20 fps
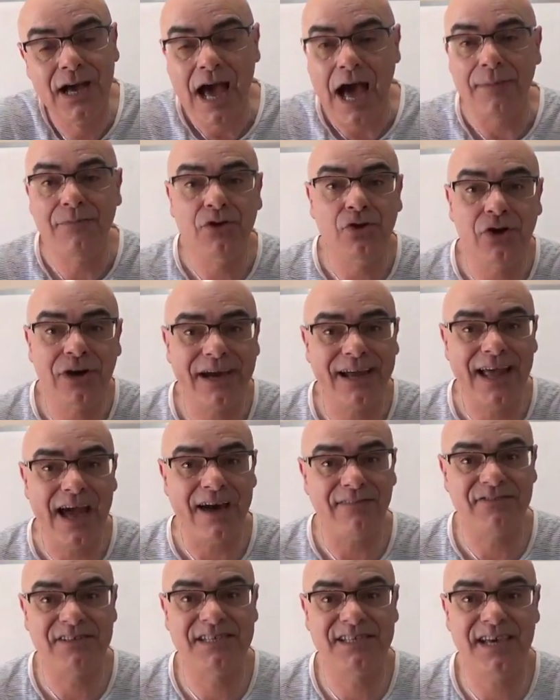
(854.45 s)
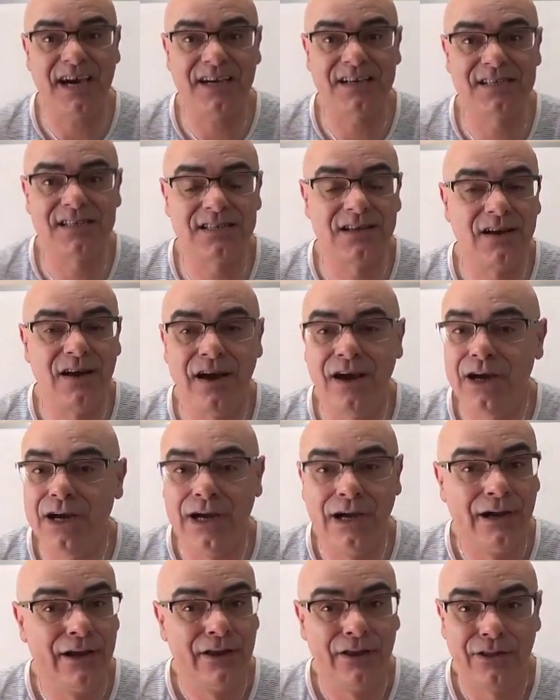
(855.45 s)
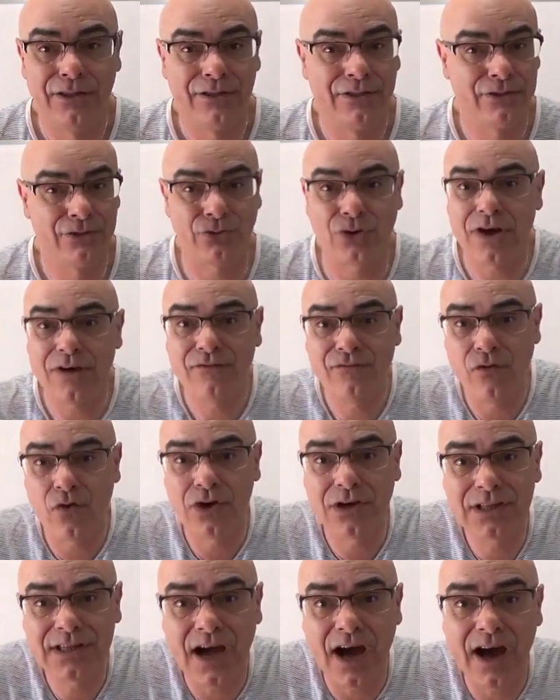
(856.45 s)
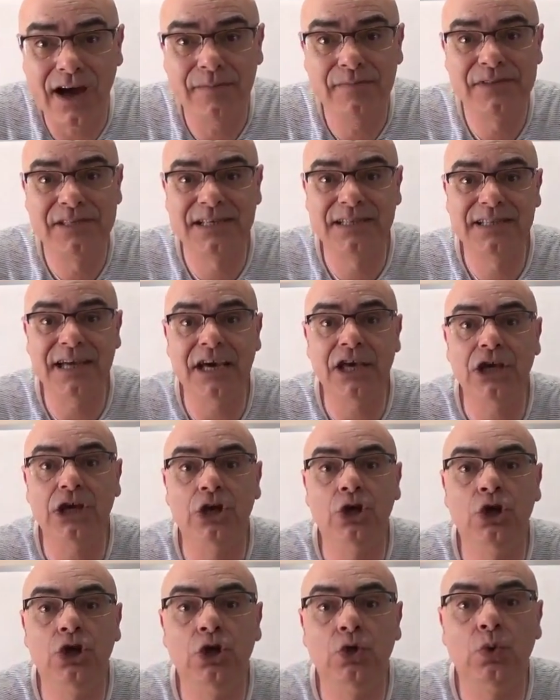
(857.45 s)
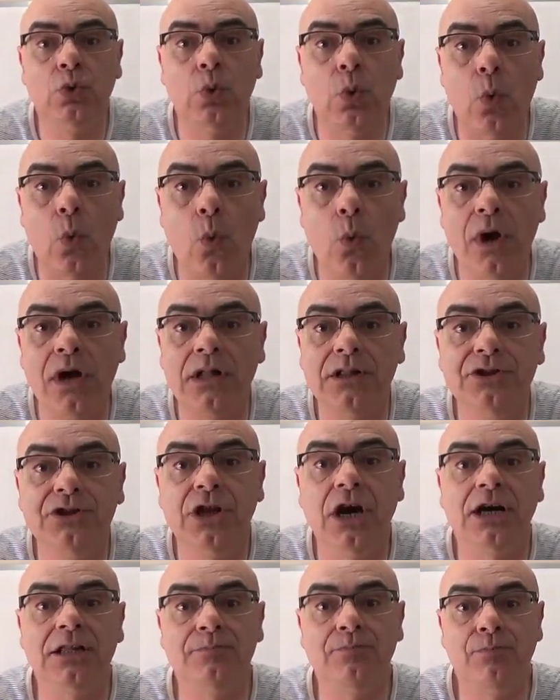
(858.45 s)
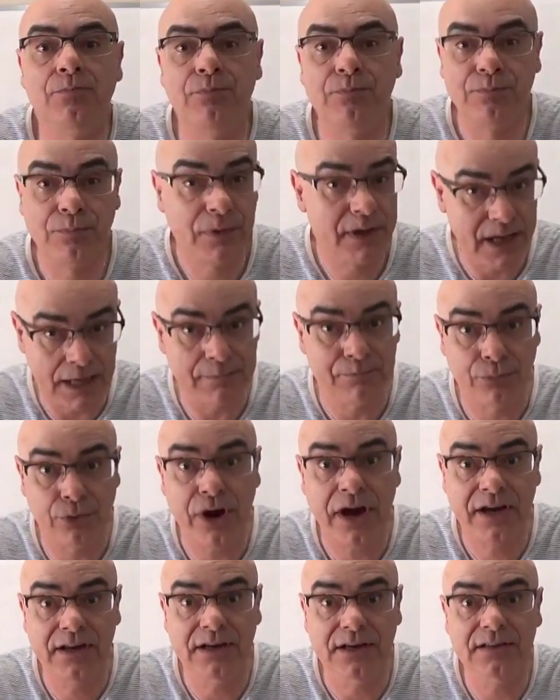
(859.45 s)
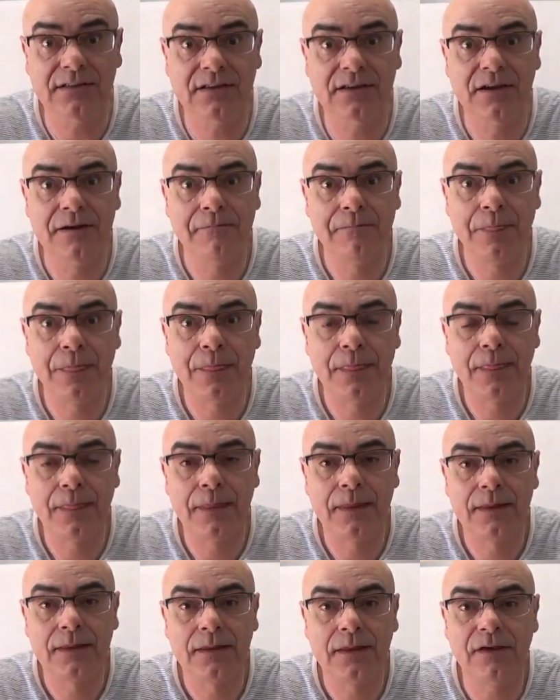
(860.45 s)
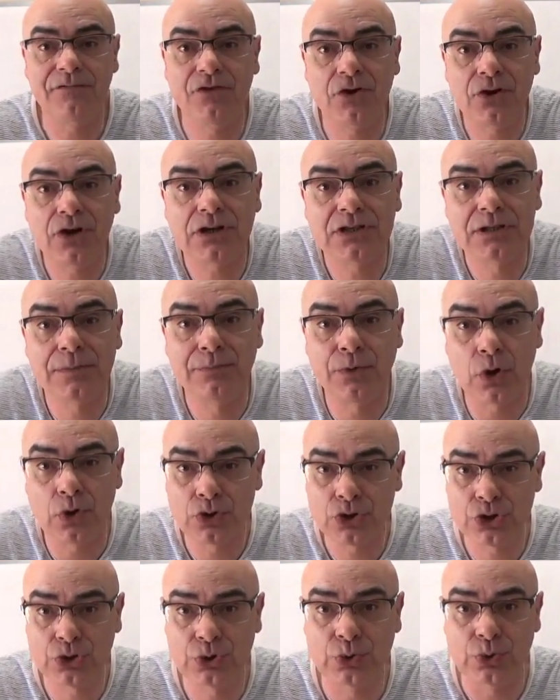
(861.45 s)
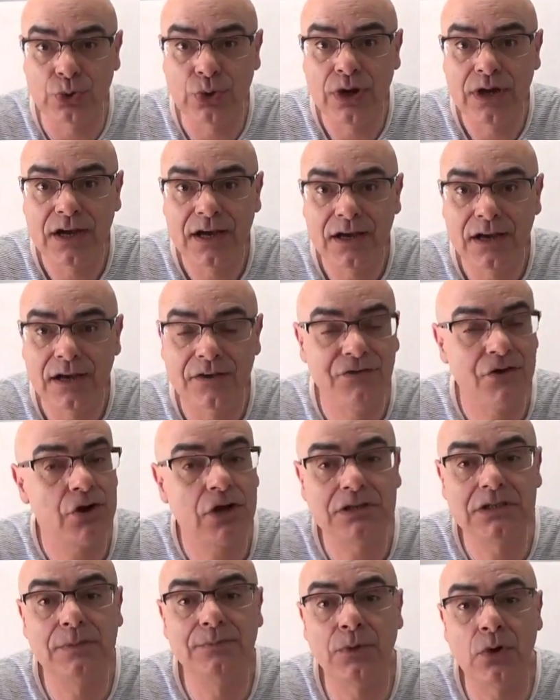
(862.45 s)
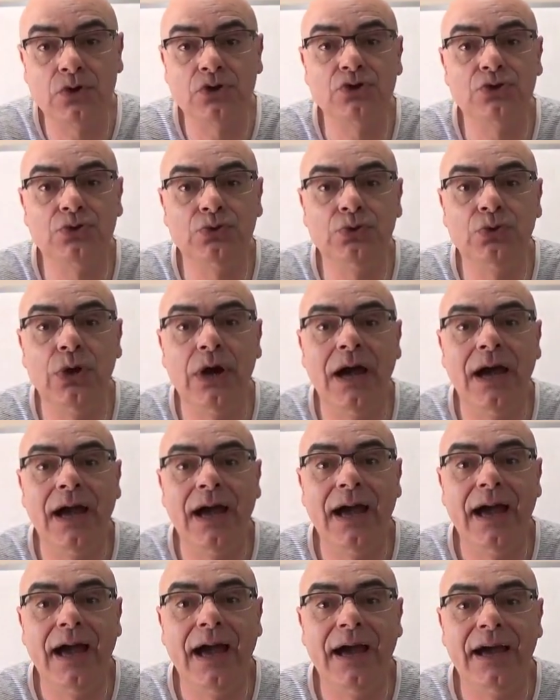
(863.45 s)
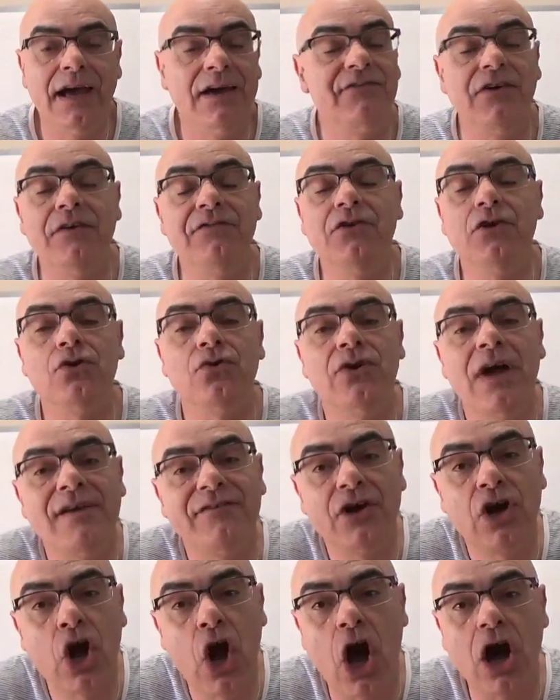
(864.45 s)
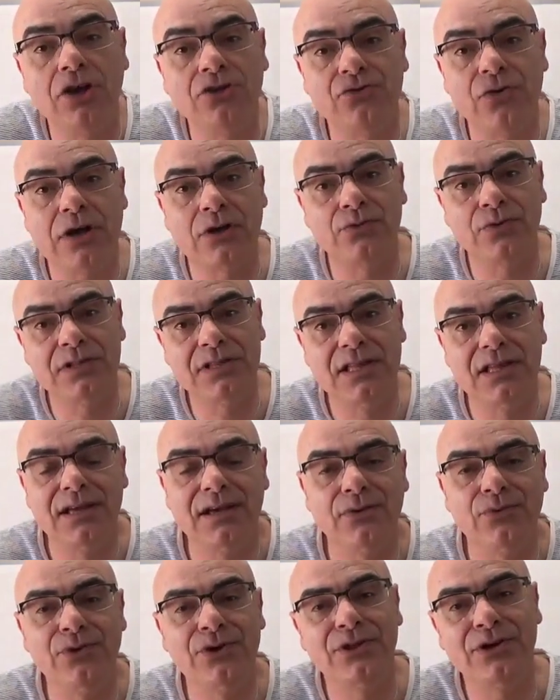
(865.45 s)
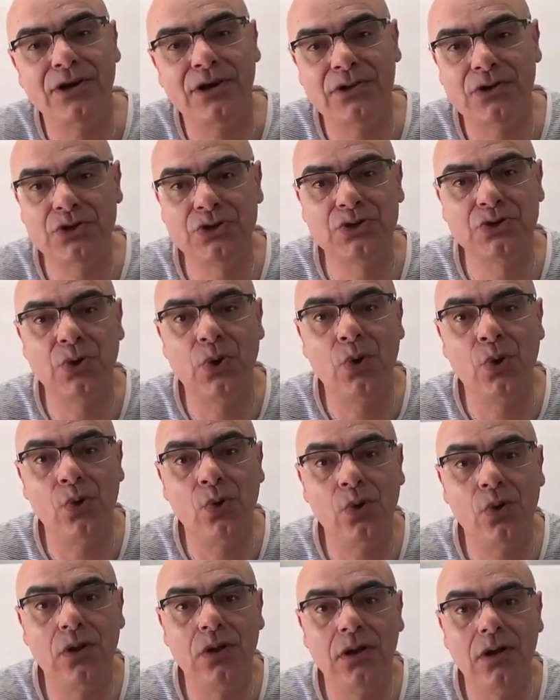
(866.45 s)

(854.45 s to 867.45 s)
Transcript: I mean, you can have sex 3-4 times a day. You will not get pregnant if you're not supposed to. If you're not supposed to, if you don't have a contract with another soul.